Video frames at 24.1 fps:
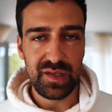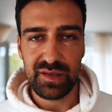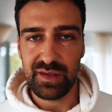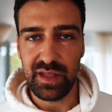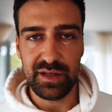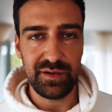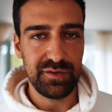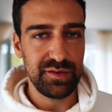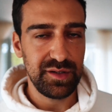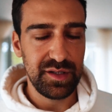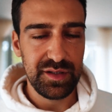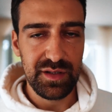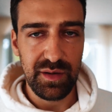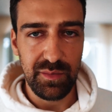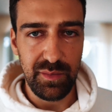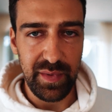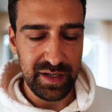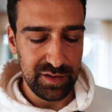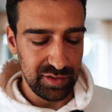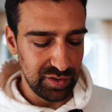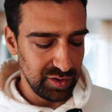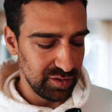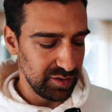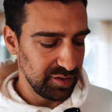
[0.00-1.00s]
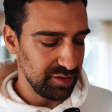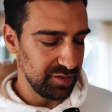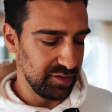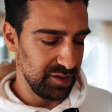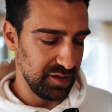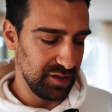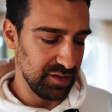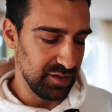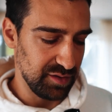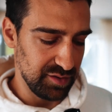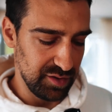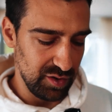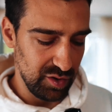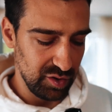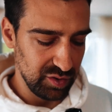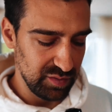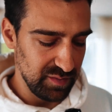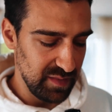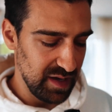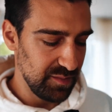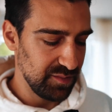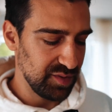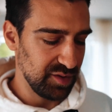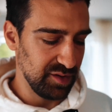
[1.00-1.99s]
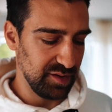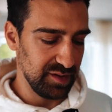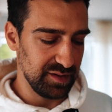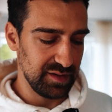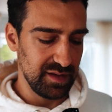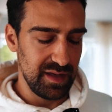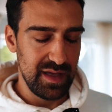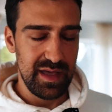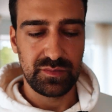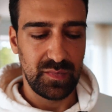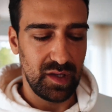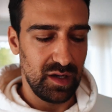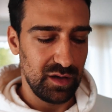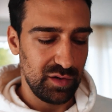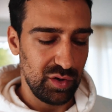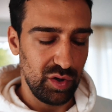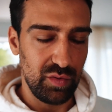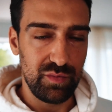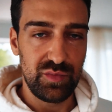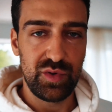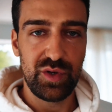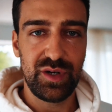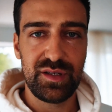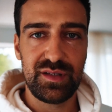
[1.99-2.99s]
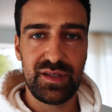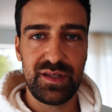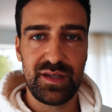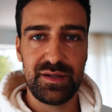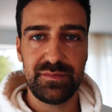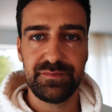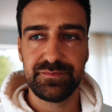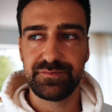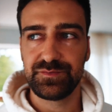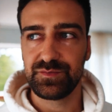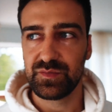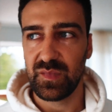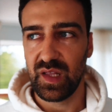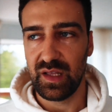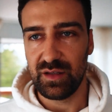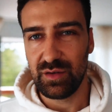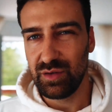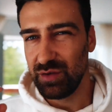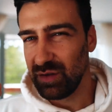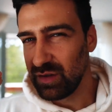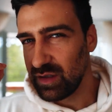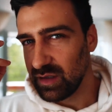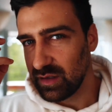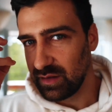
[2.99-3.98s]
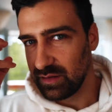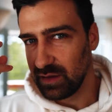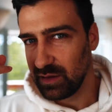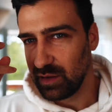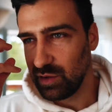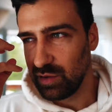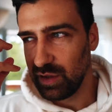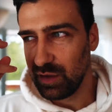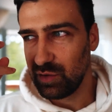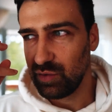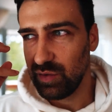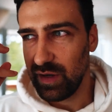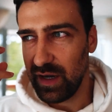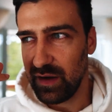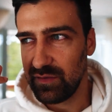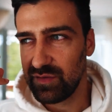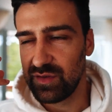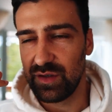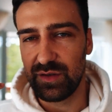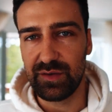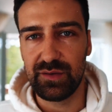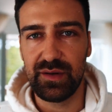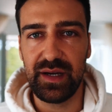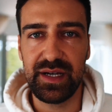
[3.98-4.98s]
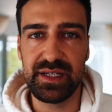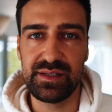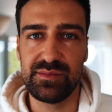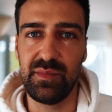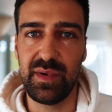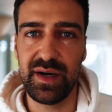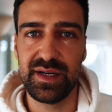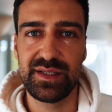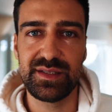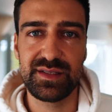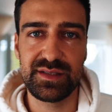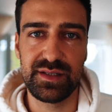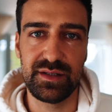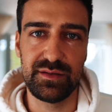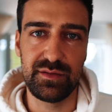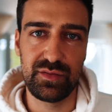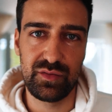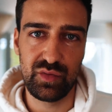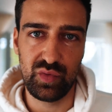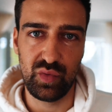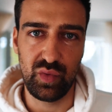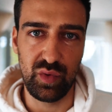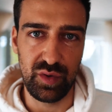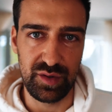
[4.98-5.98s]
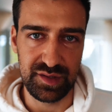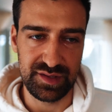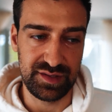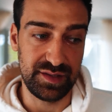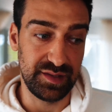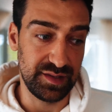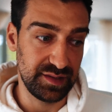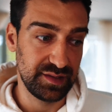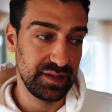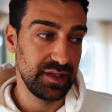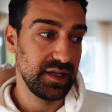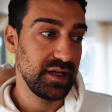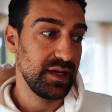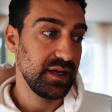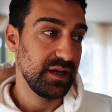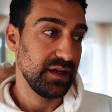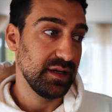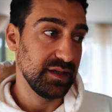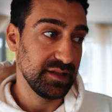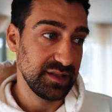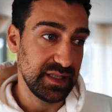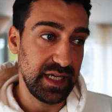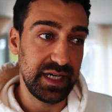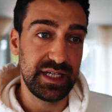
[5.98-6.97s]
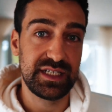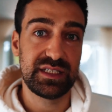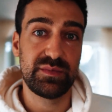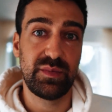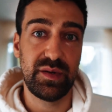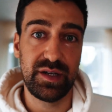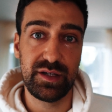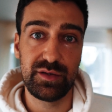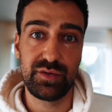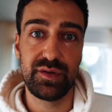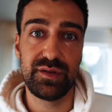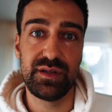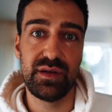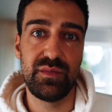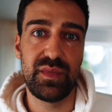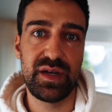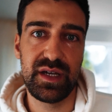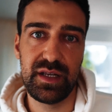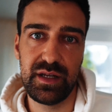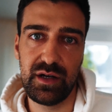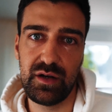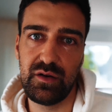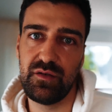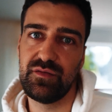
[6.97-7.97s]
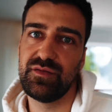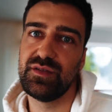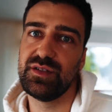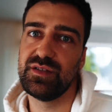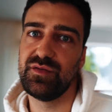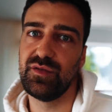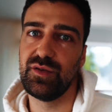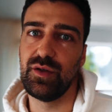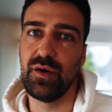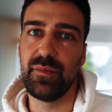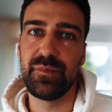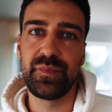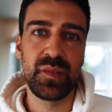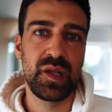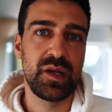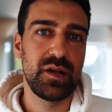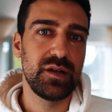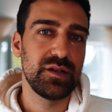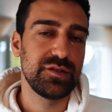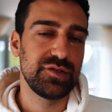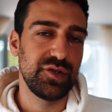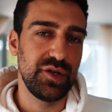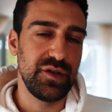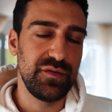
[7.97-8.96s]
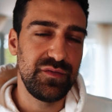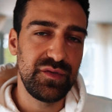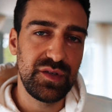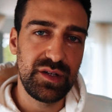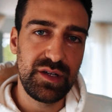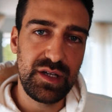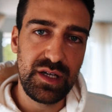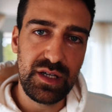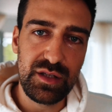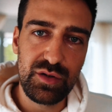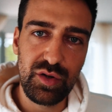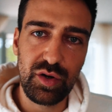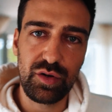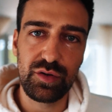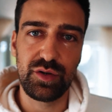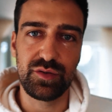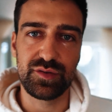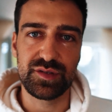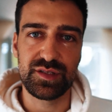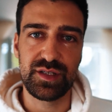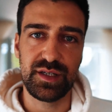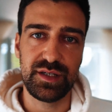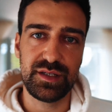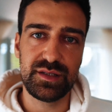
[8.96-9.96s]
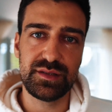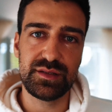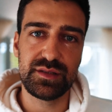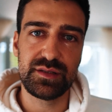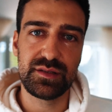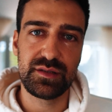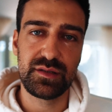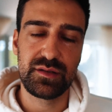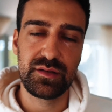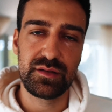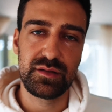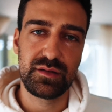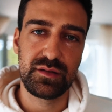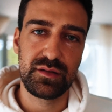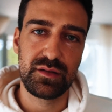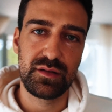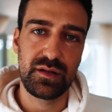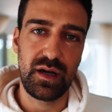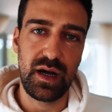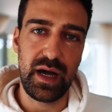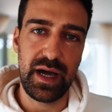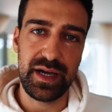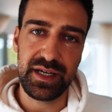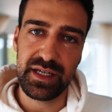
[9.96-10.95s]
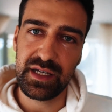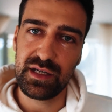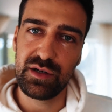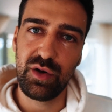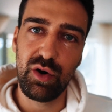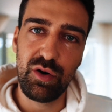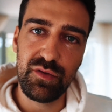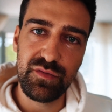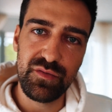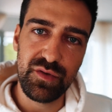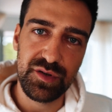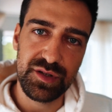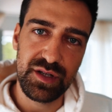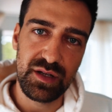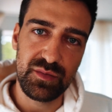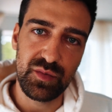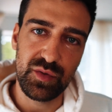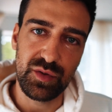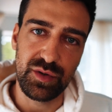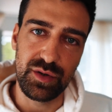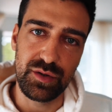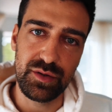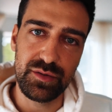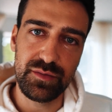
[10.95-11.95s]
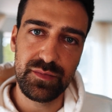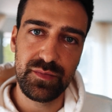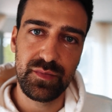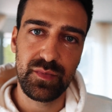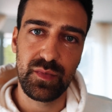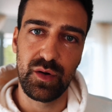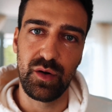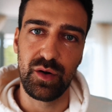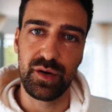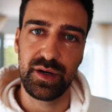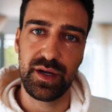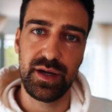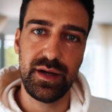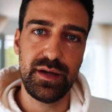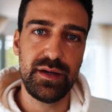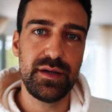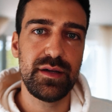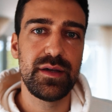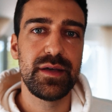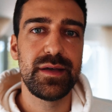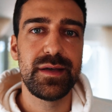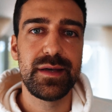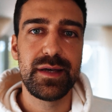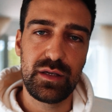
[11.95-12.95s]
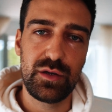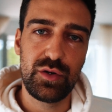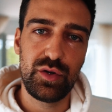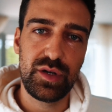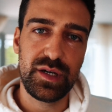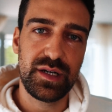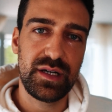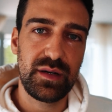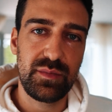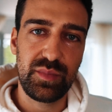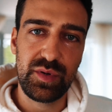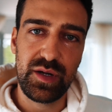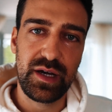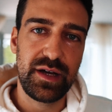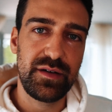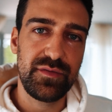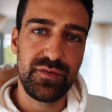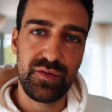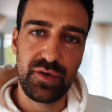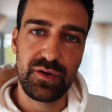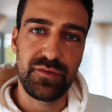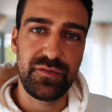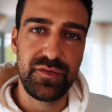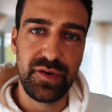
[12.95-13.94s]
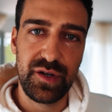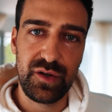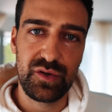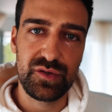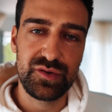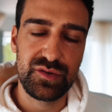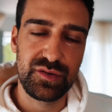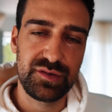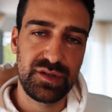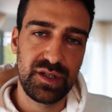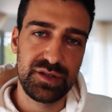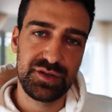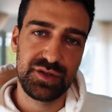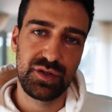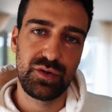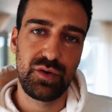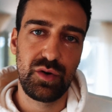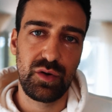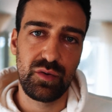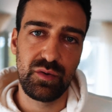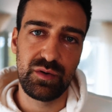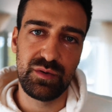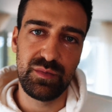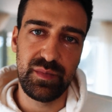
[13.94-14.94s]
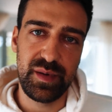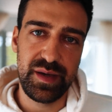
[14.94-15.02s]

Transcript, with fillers: then you need a mentor you need a roadmap you need a community you need to, you need to have the right mindset towards this as i explained to you in the beginning of this video so if you need all those things I can offer them to you, okay? You can apply for a free consultation call with